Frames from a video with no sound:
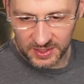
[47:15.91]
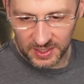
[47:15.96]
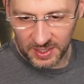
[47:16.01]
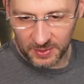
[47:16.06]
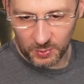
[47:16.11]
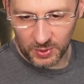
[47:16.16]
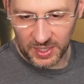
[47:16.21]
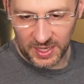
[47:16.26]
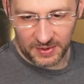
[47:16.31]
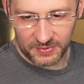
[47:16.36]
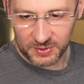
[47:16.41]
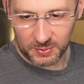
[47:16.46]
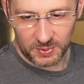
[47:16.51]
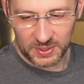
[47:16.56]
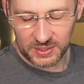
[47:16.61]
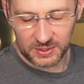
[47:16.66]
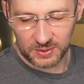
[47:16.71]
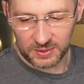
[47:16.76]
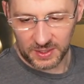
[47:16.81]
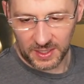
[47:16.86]
We'll have to
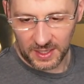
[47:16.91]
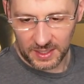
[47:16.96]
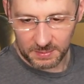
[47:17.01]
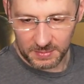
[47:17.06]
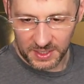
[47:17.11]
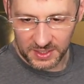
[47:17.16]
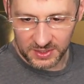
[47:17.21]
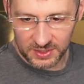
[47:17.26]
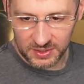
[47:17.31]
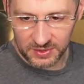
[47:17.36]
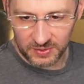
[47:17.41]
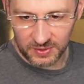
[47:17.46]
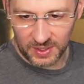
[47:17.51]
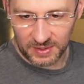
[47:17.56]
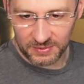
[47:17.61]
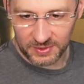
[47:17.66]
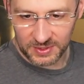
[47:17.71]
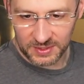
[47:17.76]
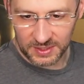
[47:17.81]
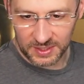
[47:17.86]
redo the animations for
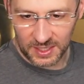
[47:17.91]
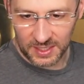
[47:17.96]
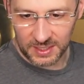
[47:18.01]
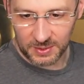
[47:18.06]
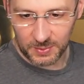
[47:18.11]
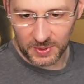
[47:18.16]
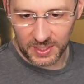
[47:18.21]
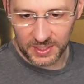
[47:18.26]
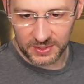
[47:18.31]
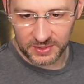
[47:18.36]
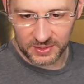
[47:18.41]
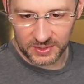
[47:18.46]
everything anyway,